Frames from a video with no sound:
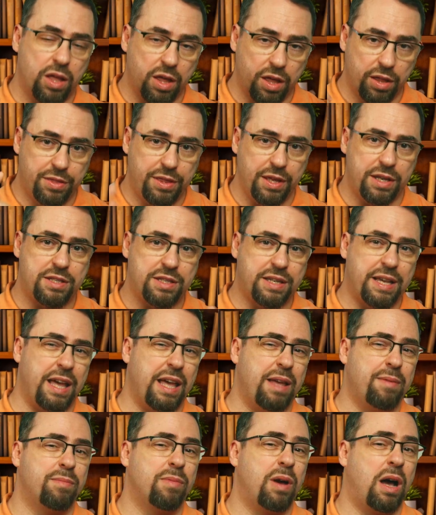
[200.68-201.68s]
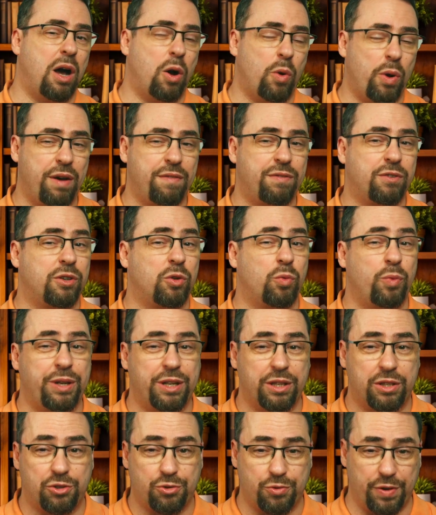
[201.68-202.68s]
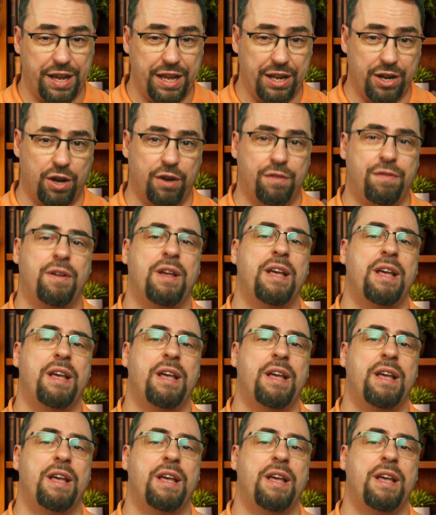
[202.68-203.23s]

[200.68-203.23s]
This came, however, with a trade-off.